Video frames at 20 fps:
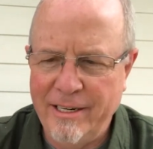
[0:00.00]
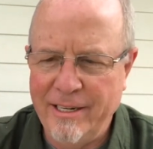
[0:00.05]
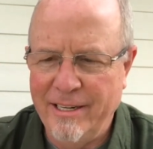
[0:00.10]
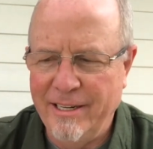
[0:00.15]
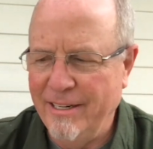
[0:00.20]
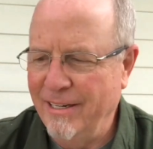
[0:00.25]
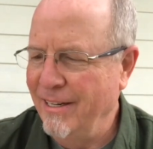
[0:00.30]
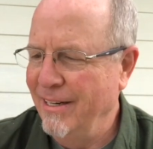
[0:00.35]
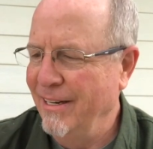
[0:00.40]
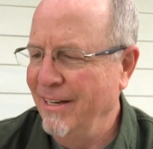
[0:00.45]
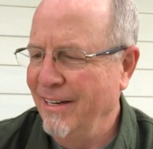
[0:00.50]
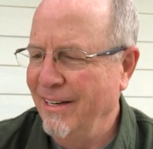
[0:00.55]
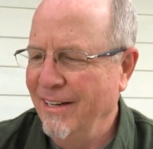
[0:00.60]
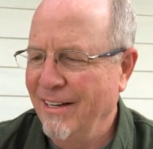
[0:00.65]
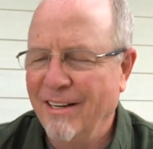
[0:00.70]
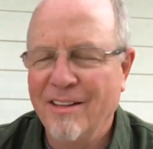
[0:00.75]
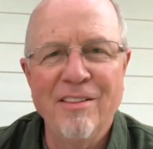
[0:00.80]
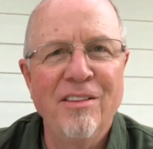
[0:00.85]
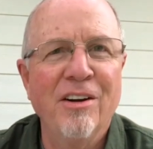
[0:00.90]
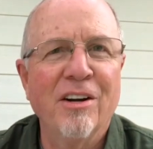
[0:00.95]
and
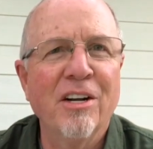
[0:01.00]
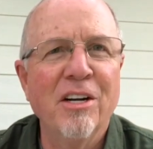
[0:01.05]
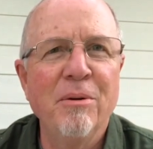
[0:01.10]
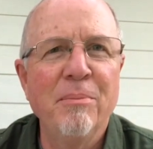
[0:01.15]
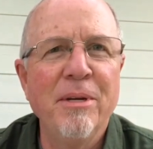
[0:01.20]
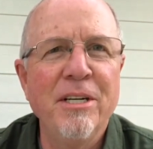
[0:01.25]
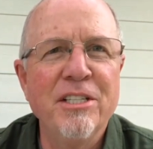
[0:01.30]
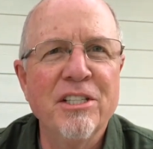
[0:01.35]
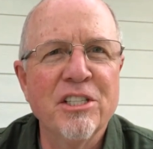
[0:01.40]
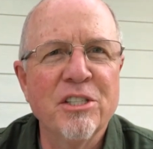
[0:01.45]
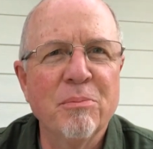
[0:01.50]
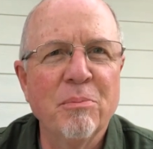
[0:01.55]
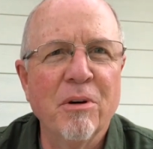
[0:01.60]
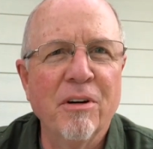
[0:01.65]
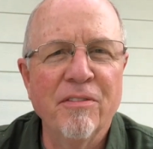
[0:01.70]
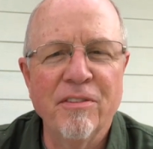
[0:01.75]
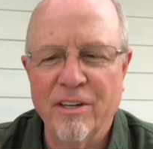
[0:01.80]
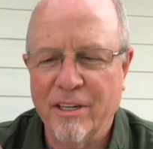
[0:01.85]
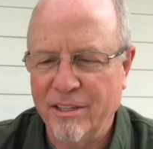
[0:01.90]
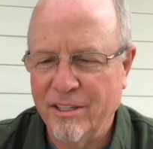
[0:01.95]
they're going to be just
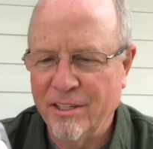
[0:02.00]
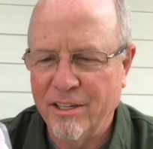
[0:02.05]
perfect.